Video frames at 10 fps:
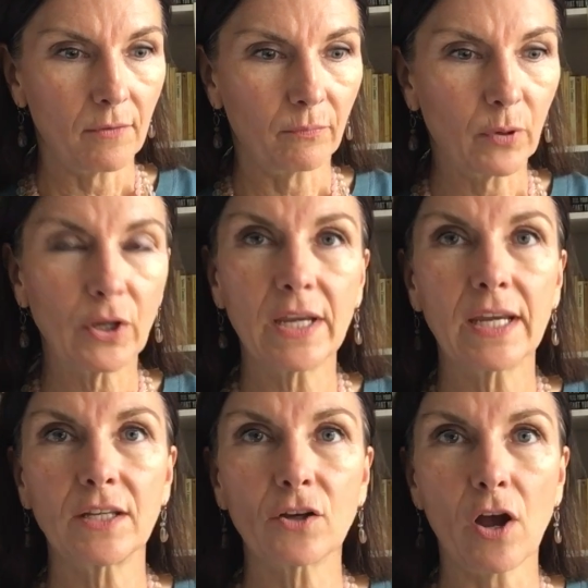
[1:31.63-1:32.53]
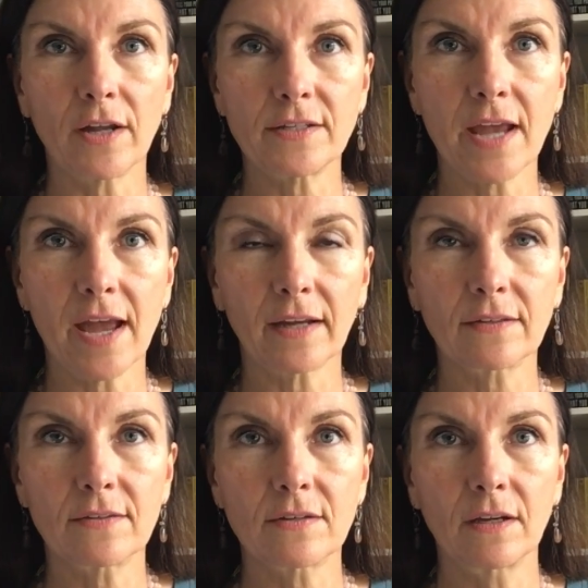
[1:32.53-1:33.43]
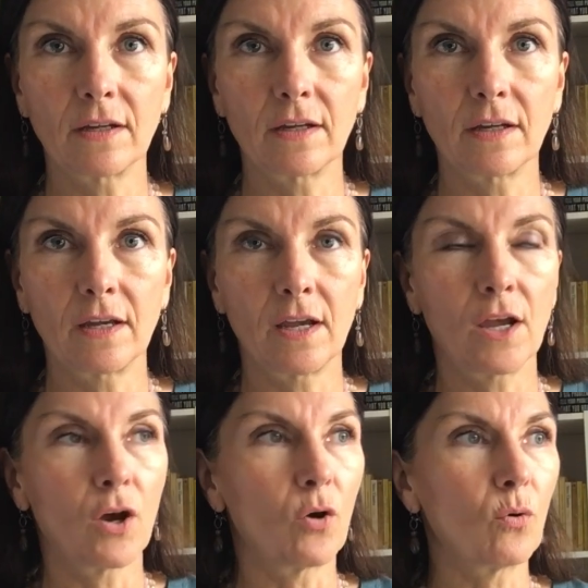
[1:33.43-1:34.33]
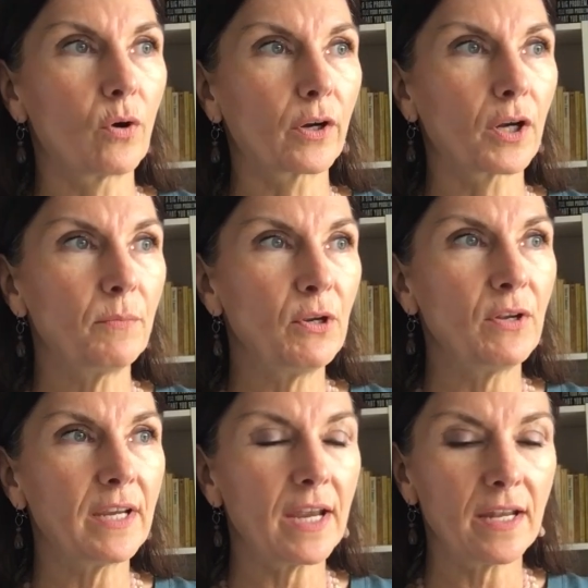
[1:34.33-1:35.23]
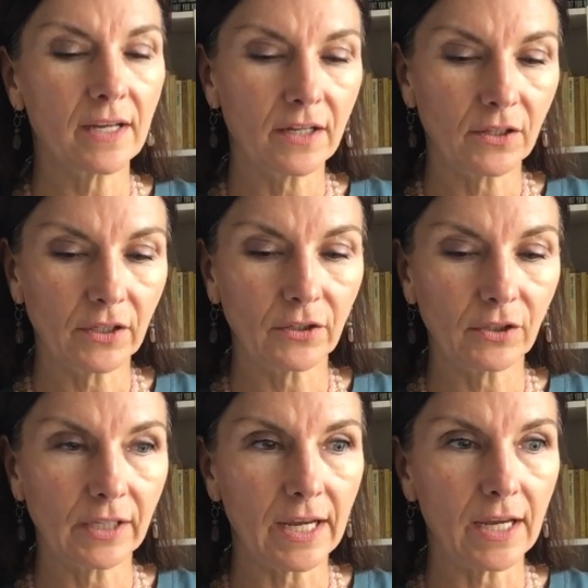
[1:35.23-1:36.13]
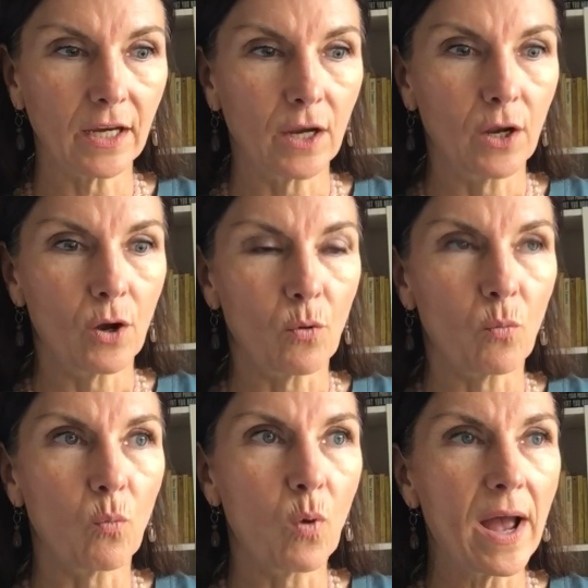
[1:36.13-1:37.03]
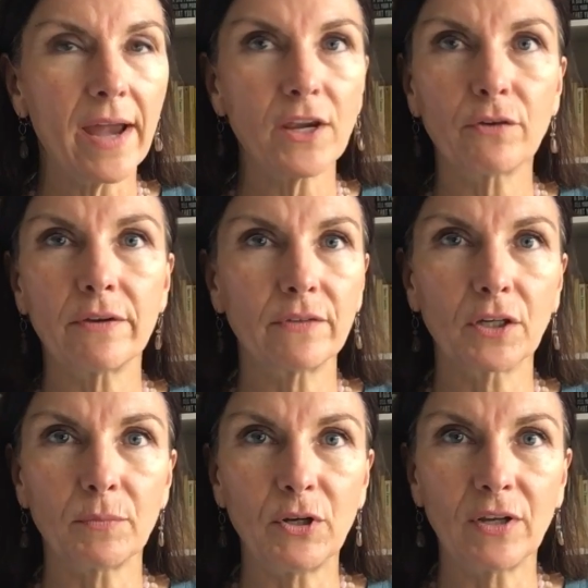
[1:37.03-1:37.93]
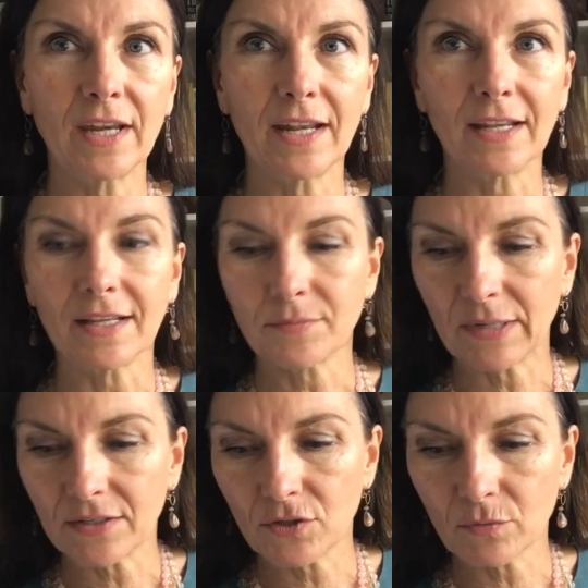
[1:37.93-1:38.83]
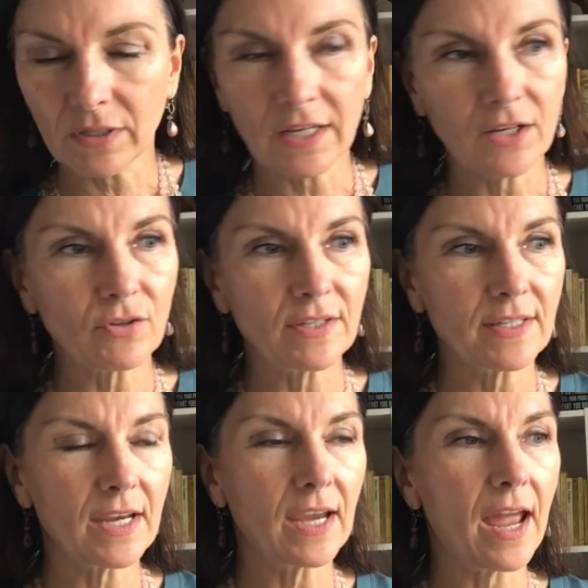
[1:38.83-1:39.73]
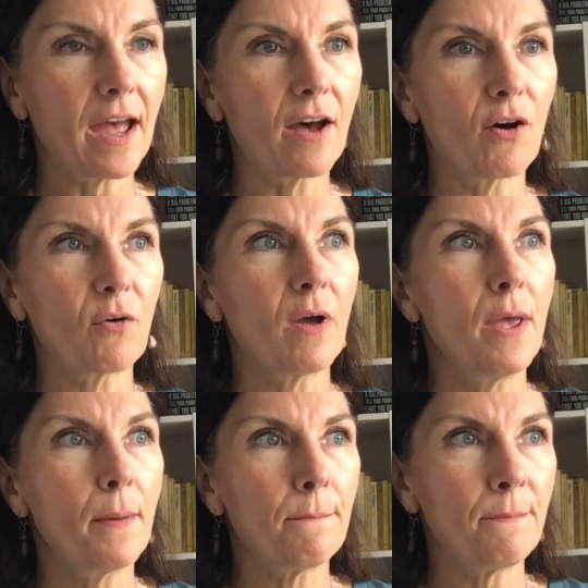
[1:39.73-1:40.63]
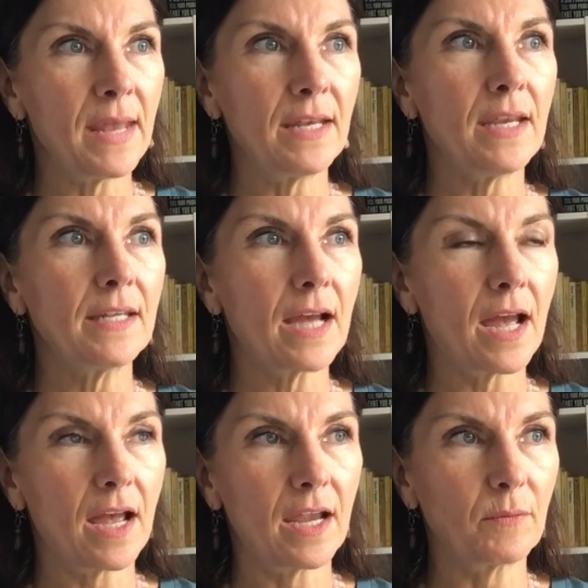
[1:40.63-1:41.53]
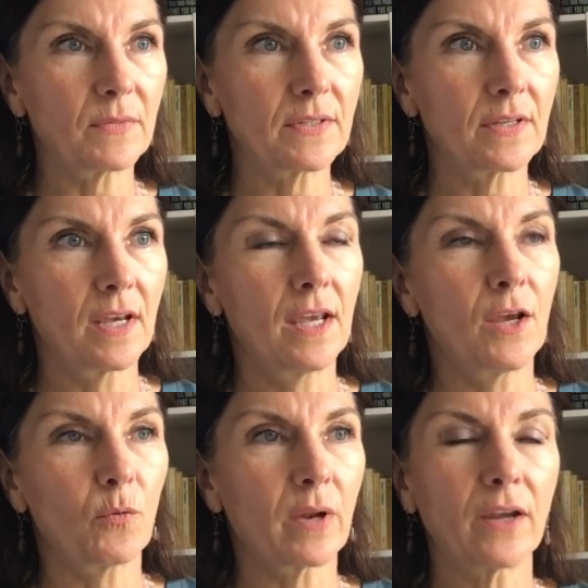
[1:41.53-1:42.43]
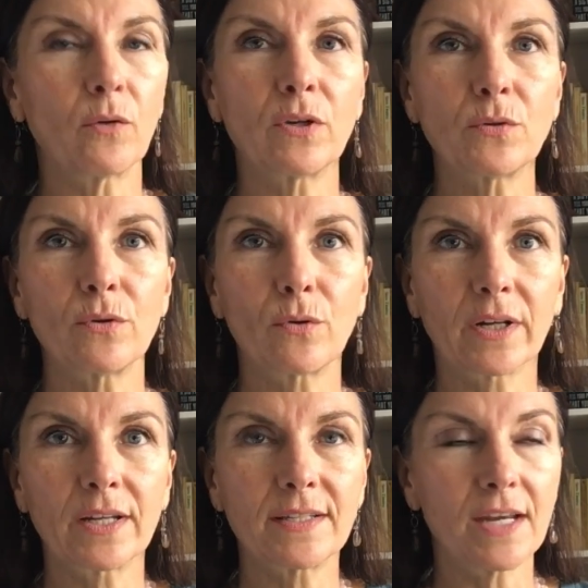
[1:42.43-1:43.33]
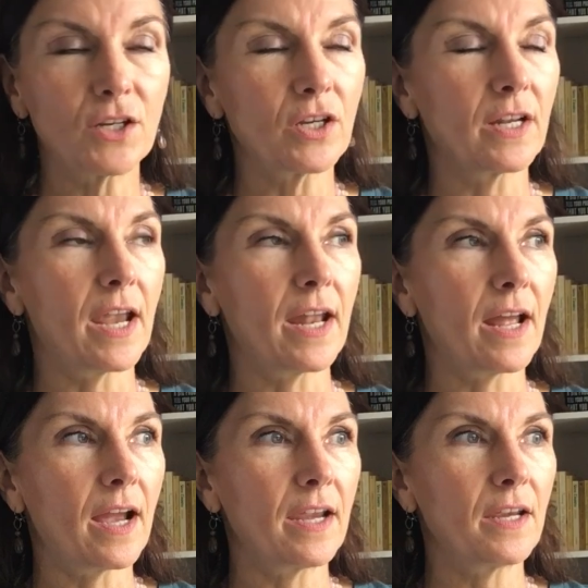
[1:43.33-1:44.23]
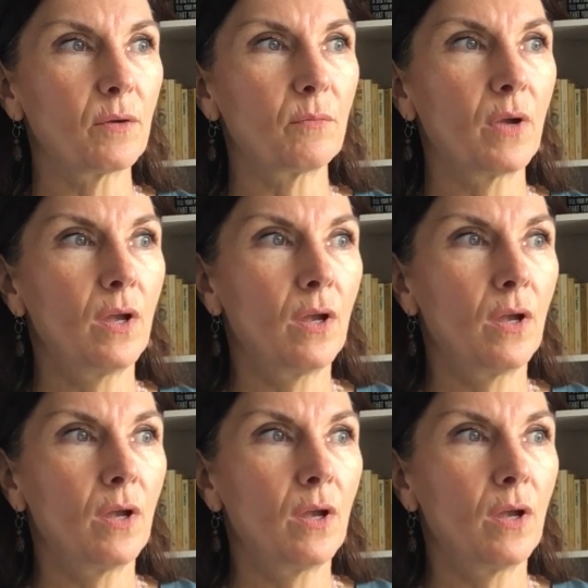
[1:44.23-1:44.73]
putting in context or communicating clearly why you're even communicating this. Because it's really interesting how many times when I go into an organization and I am